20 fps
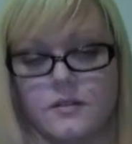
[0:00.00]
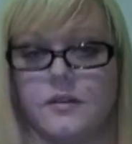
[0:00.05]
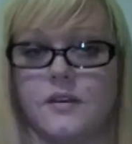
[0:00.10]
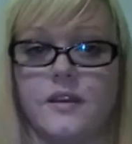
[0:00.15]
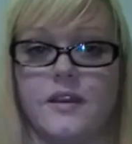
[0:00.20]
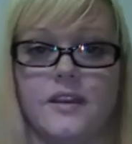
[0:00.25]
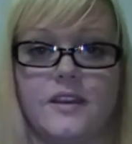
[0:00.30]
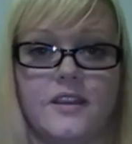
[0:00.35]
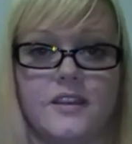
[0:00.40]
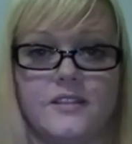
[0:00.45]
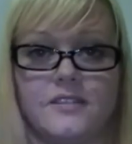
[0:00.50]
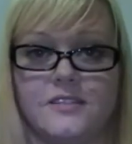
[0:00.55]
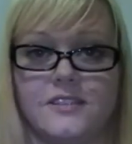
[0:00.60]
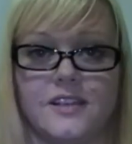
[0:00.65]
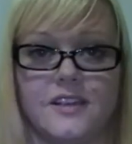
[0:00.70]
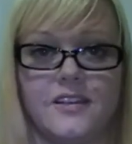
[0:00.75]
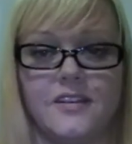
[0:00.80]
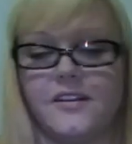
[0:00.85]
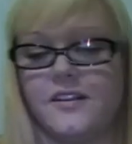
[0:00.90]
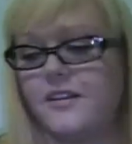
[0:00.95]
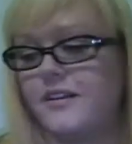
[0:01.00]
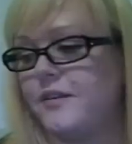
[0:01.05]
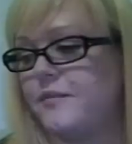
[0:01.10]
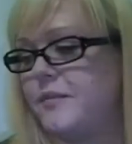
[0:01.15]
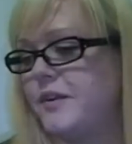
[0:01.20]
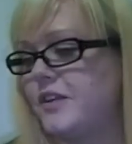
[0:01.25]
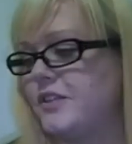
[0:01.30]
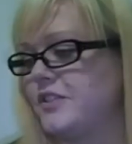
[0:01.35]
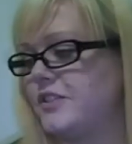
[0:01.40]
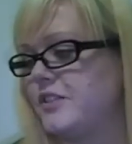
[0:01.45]
I guess they are. I'm
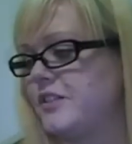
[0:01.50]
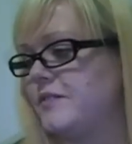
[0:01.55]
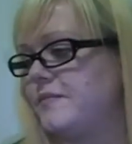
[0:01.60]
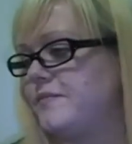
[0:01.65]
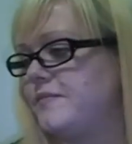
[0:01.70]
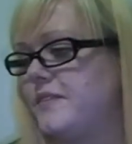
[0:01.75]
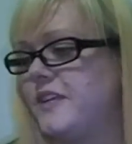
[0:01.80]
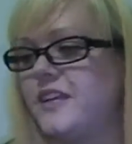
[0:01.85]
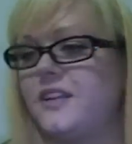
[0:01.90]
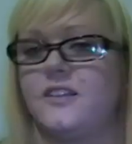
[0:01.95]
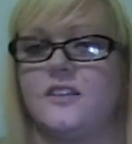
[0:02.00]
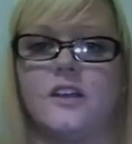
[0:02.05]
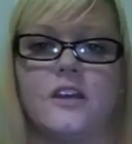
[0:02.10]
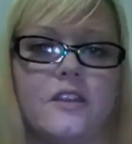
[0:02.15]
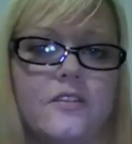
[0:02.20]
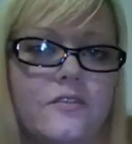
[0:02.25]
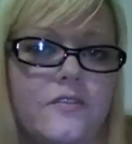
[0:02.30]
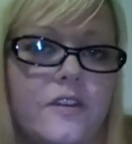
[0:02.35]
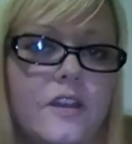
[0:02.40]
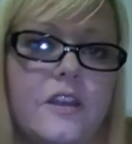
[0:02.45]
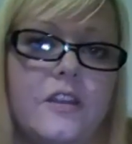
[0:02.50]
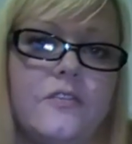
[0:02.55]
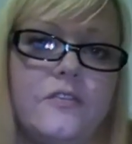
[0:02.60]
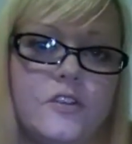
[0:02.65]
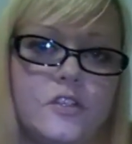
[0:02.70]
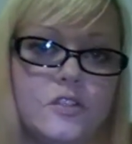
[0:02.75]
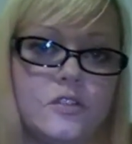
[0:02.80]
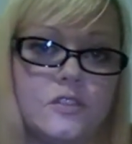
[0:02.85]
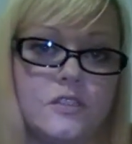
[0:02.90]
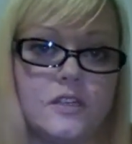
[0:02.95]
not sure. They had a lot of
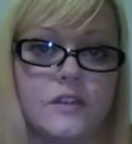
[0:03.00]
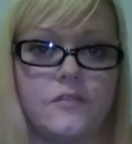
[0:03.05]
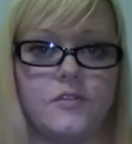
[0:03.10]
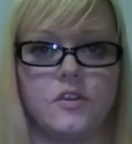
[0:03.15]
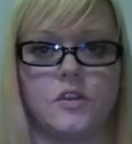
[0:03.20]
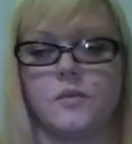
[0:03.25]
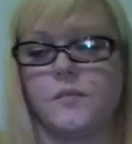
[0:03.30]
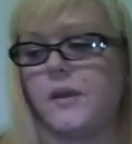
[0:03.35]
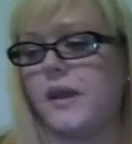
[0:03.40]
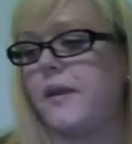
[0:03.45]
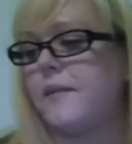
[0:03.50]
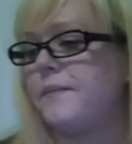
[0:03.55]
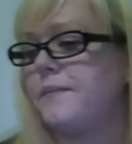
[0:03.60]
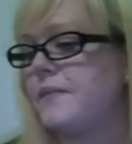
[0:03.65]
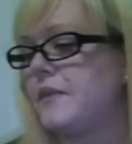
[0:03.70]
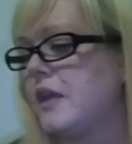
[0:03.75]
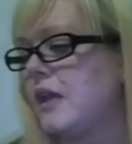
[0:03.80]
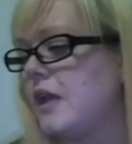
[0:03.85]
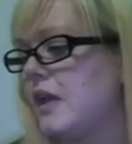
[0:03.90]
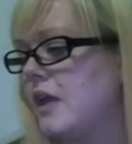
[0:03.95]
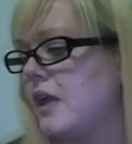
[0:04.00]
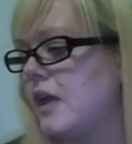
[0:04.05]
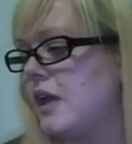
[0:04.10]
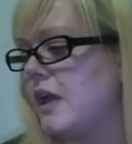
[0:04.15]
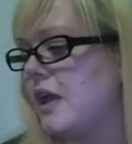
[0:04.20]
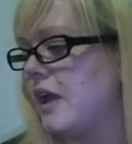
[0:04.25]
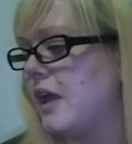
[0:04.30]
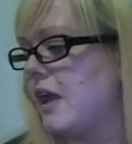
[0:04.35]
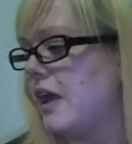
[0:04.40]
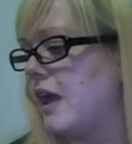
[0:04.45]
unofficial stuff you could buy.
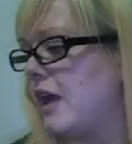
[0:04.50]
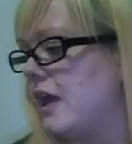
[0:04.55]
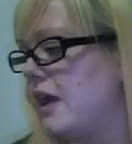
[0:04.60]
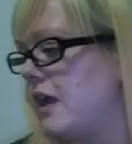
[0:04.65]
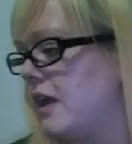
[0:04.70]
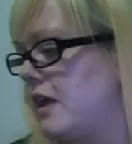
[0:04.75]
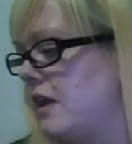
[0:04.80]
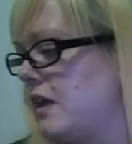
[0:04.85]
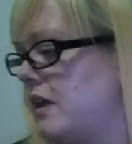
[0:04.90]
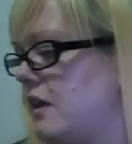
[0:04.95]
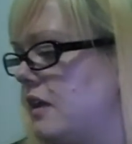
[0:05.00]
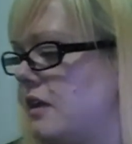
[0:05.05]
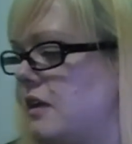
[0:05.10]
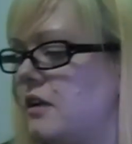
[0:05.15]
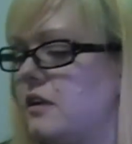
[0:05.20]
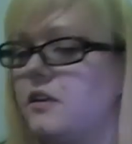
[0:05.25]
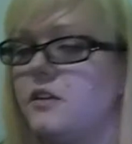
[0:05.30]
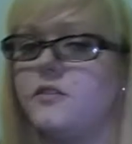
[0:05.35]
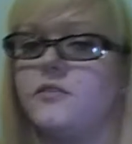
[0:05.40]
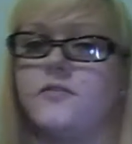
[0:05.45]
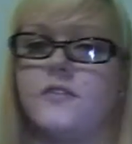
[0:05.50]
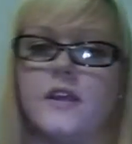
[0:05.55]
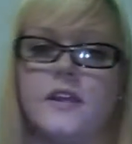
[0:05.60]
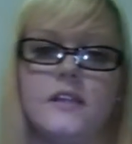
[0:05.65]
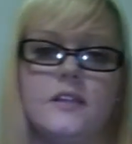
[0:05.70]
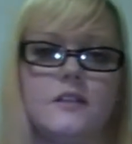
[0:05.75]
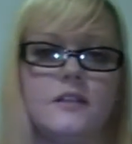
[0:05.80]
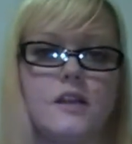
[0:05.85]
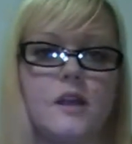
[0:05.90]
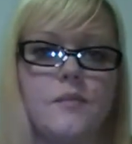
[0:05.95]
And
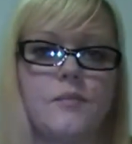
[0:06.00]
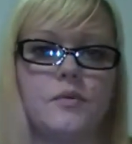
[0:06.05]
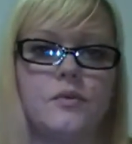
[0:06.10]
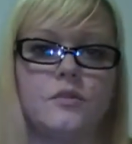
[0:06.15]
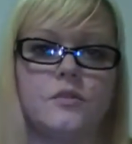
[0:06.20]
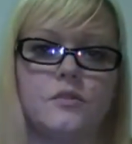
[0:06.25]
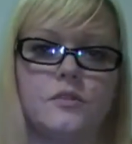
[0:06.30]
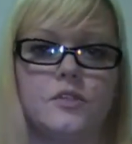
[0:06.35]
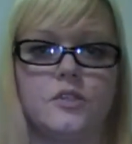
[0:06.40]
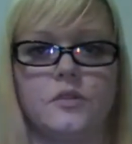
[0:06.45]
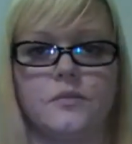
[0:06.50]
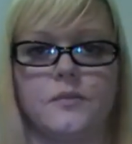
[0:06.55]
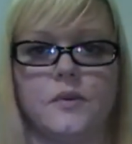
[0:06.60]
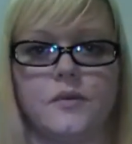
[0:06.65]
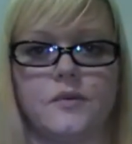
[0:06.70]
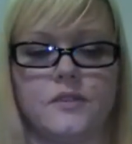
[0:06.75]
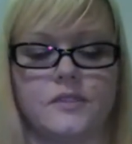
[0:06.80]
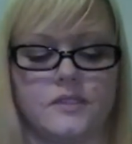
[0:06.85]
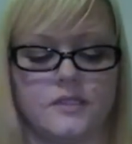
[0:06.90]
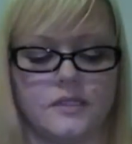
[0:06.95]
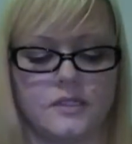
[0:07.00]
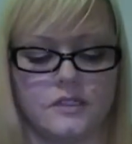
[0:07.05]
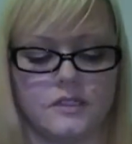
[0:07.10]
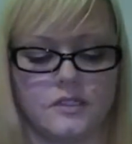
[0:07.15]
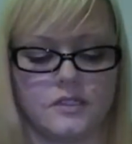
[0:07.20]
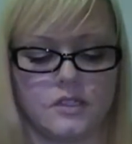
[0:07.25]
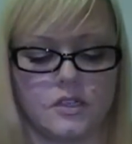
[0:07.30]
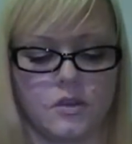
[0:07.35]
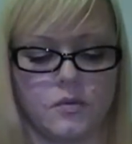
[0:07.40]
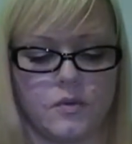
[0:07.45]
finally, a couple little bonus things
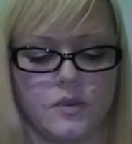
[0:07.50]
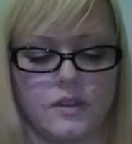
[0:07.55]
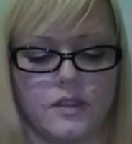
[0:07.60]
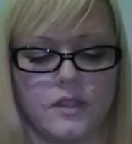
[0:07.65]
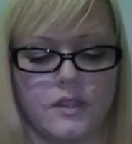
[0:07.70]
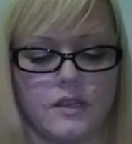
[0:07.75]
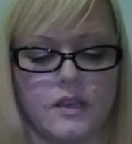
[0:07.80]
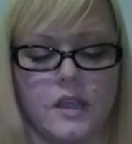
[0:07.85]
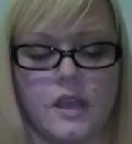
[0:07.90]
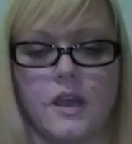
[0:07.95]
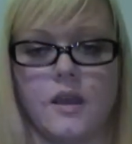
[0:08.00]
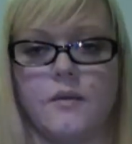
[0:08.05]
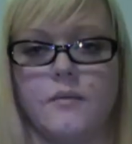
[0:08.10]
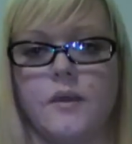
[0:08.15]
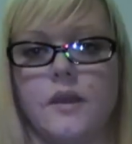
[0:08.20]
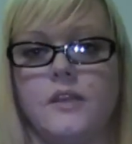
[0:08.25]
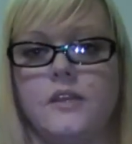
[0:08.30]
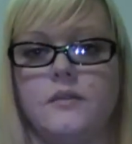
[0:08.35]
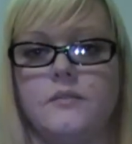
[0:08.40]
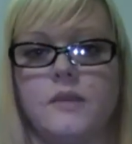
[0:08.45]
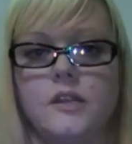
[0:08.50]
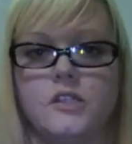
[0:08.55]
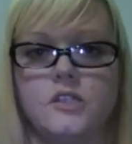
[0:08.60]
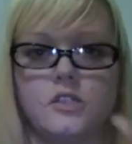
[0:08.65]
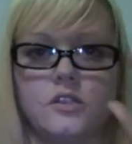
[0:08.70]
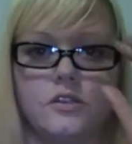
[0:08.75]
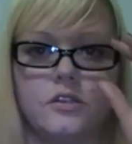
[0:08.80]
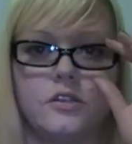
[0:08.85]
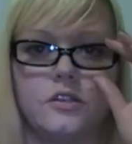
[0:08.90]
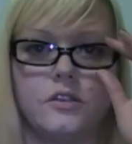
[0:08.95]
to go with it. I did mention
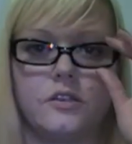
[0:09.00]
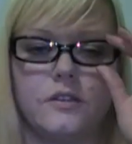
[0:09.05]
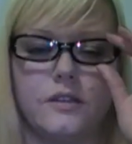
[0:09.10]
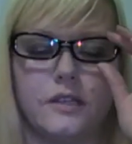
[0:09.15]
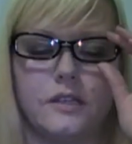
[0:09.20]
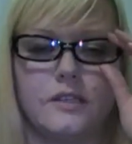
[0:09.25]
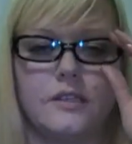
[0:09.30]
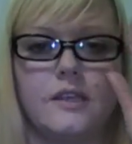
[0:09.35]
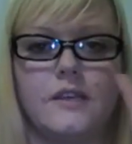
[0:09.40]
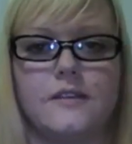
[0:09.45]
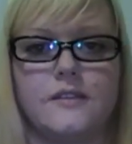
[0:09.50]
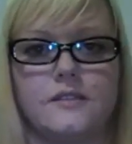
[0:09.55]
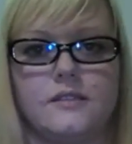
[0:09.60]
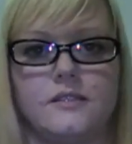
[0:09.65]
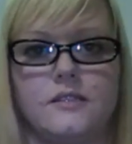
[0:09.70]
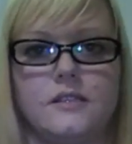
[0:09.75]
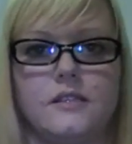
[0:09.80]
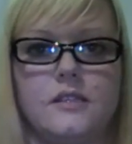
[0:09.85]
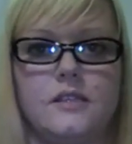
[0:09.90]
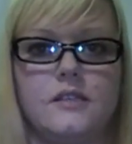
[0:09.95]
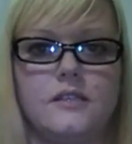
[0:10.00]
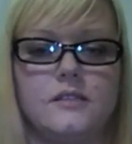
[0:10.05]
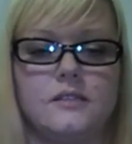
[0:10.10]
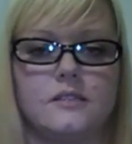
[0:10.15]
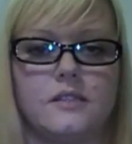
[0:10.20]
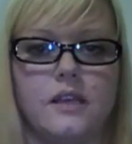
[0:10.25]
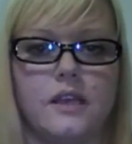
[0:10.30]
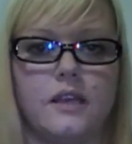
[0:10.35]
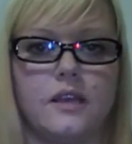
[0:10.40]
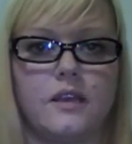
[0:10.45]
earlier that to get the CDs,
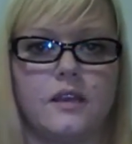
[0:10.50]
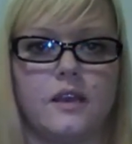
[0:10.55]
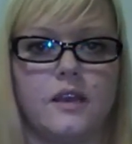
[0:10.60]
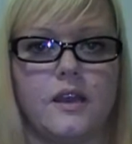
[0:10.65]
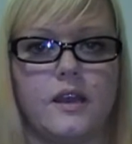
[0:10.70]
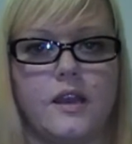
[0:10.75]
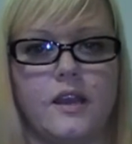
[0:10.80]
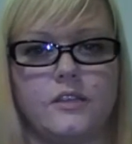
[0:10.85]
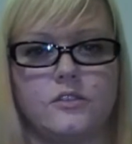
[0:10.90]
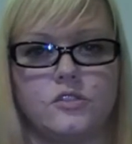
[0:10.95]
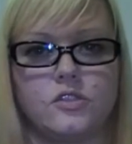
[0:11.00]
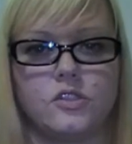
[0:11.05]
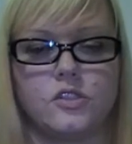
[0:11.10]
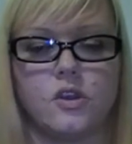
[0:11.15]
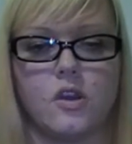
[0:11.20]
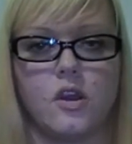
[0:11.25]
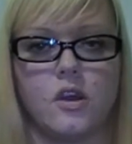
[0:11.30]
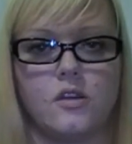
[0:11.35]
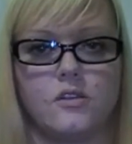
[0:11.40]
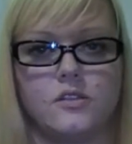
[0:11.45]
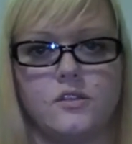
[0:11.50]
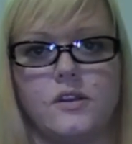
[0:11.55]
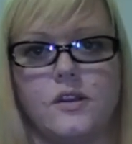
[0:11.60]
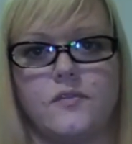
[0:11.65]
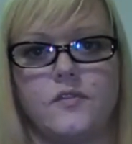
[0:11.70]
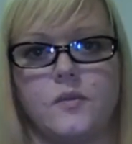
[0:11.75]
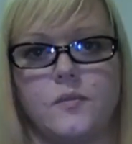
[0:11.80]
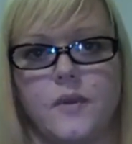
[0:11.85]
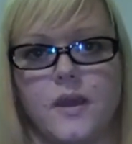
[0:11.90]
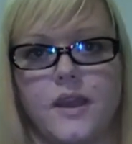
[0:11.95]
like extra songs, you'd have
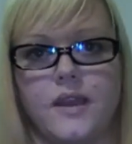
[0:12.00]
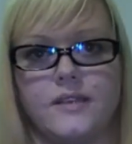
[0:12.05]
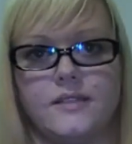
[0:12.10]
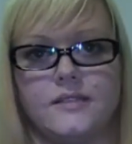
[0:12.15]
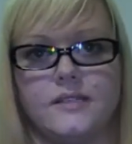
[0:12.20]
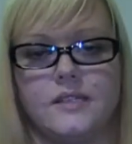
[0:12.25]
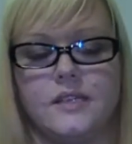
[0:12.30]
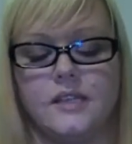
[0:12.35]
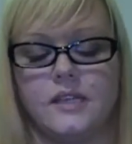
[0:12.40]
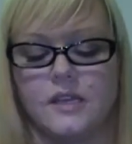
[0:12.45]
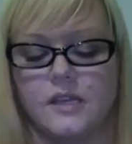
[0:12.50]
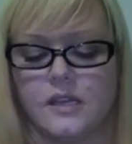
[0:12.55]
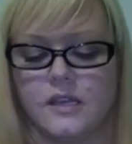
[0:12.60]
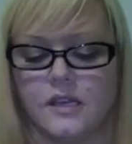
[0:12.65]
to buy a CD.